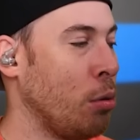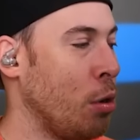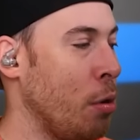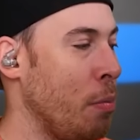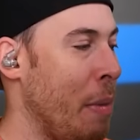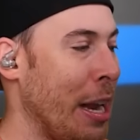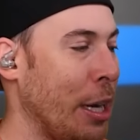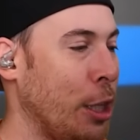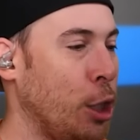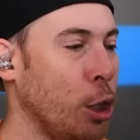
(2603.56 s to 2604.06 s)
those
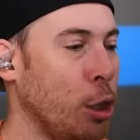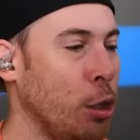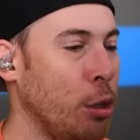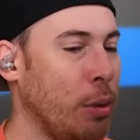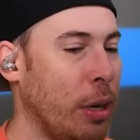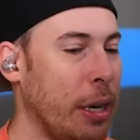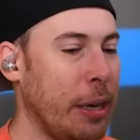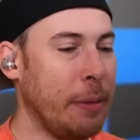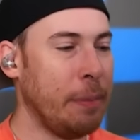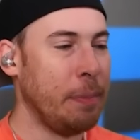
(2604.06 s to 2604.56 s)
are my
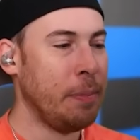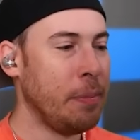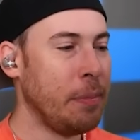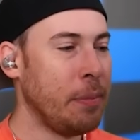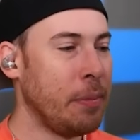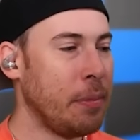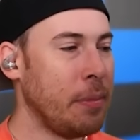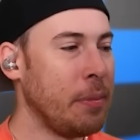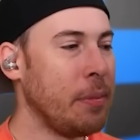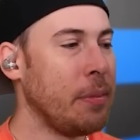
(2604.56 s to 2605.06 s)
children.
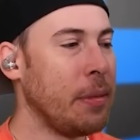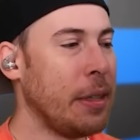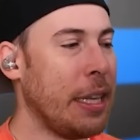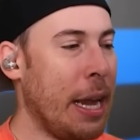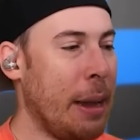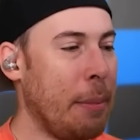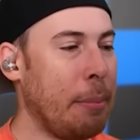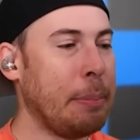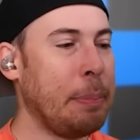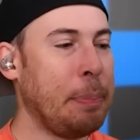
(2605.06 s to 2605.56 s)

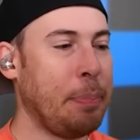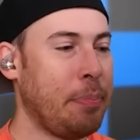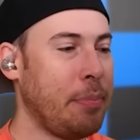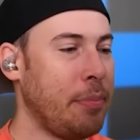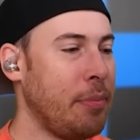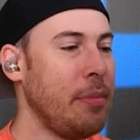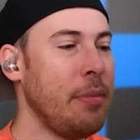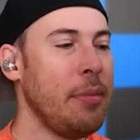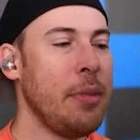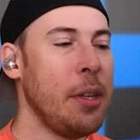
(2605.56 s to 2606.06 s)
Yep,
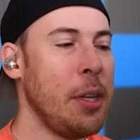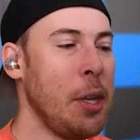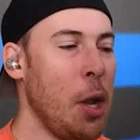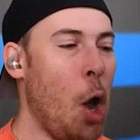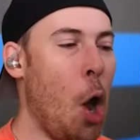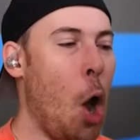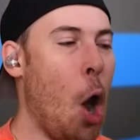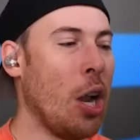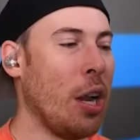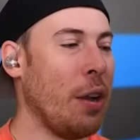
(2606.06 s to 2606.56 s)

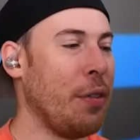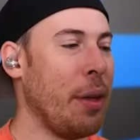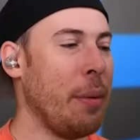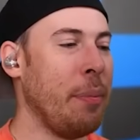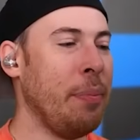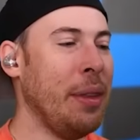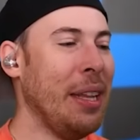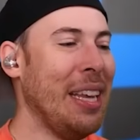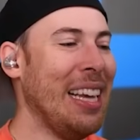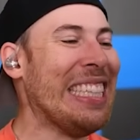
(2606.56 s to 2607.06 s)
all of
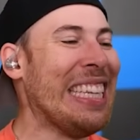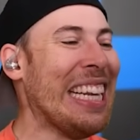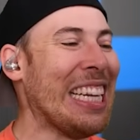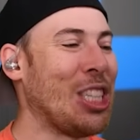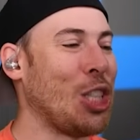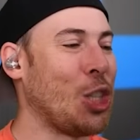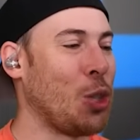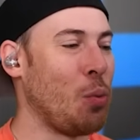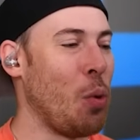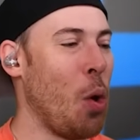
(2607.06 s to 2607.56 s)
them
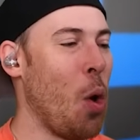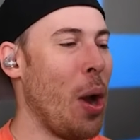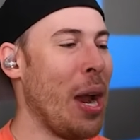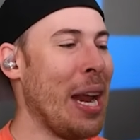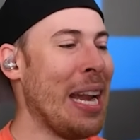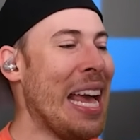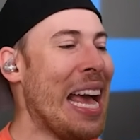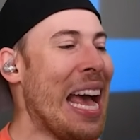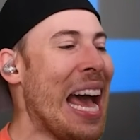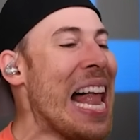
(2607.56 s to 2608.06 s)
destroyed,